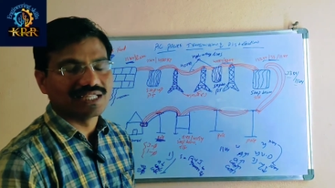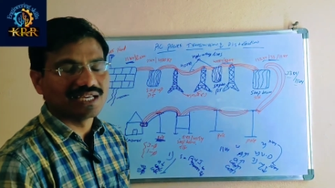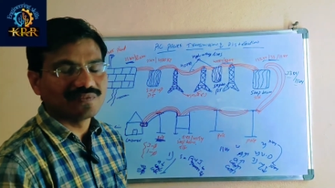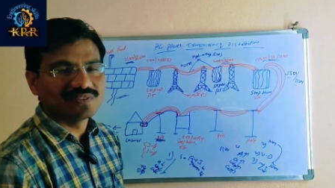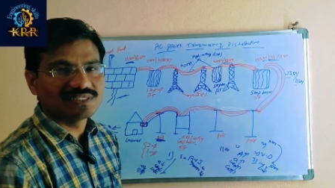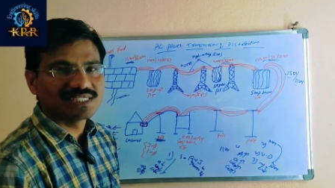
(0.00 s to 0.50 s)

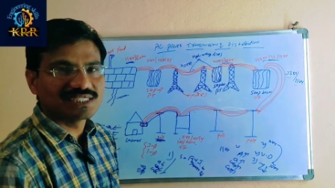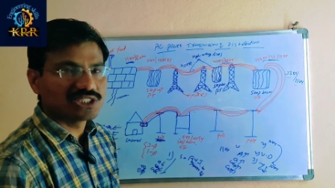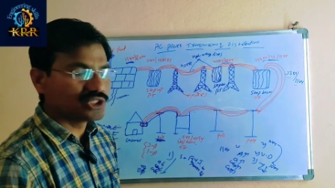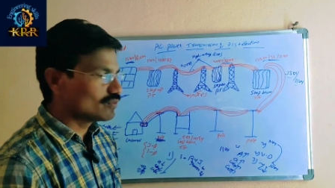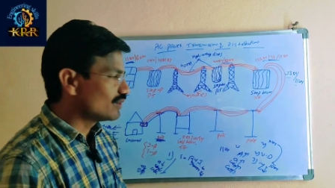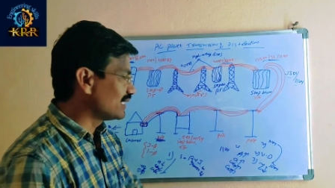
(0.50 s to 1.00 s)
The
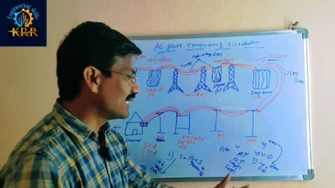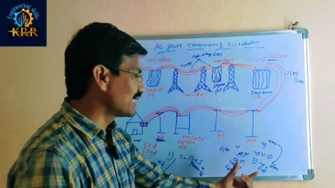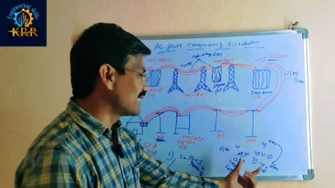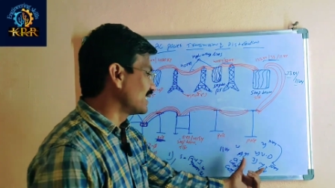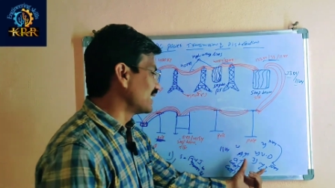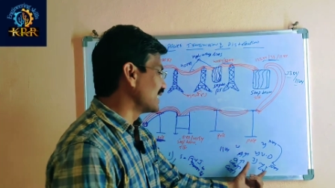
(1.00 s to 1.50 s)
efficiency you will
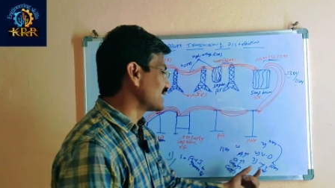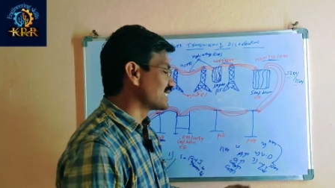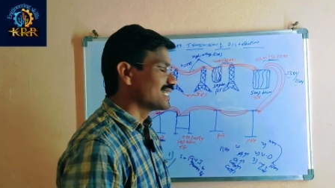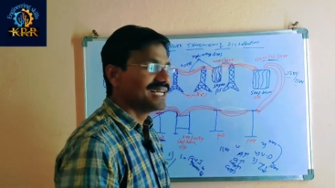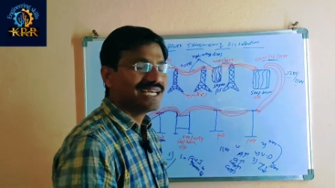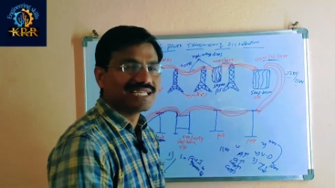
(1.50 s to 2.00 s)
get less.
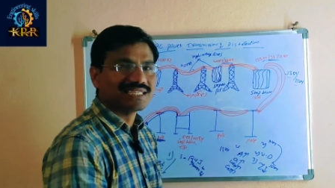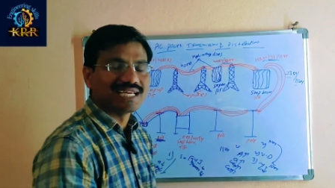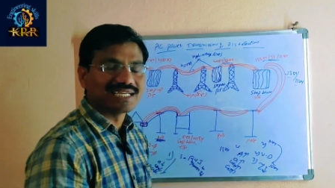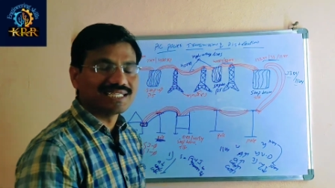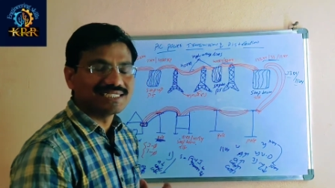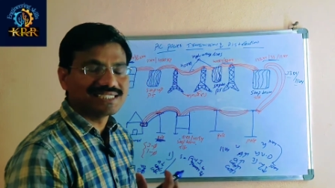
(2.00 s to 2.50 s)

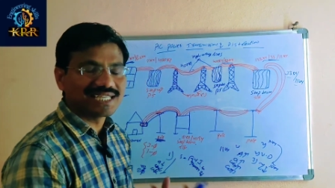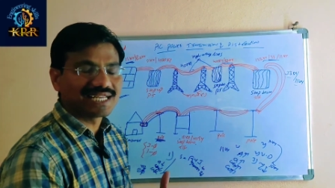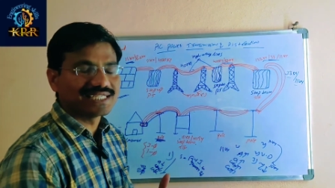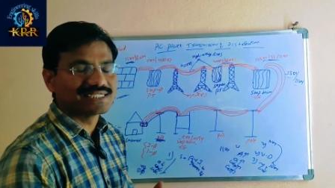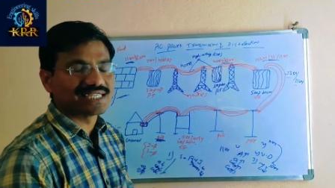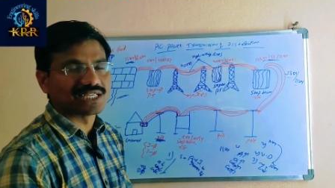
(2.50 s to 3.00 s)
That is the
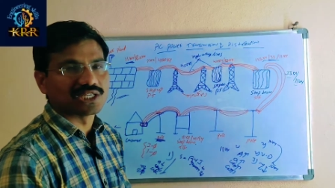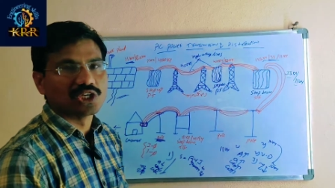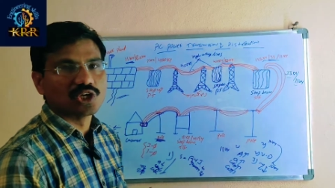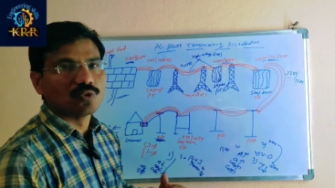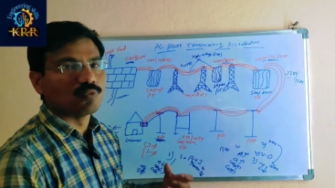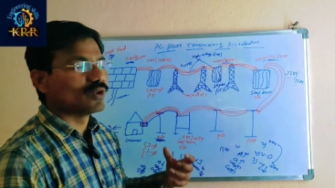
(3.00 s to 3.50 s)

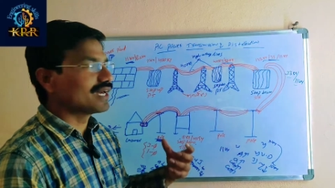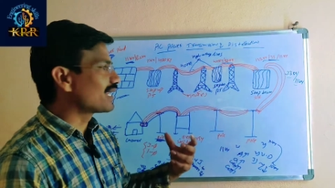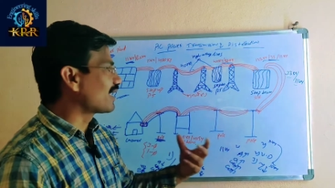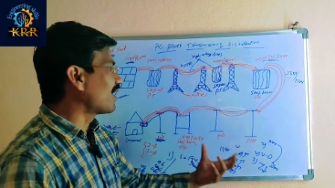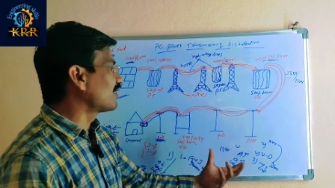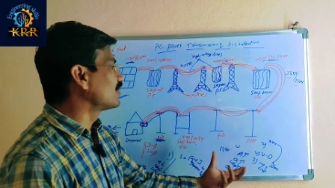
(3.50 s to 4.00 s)
reason we
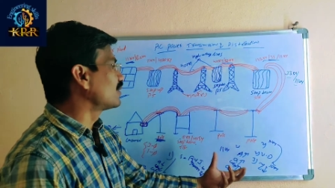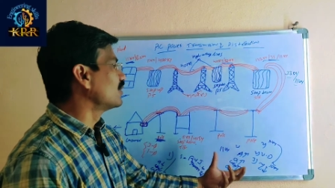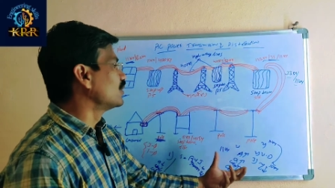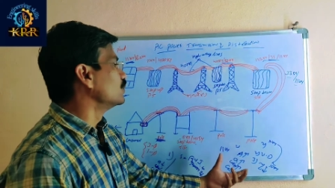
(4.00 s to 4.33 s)
are not